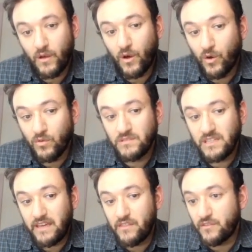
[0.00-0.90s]

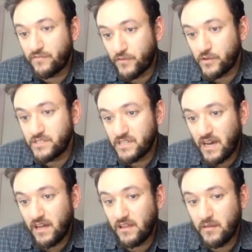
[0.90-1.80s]
only the first
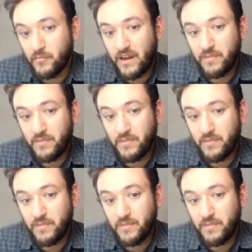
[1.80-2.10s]
column, right?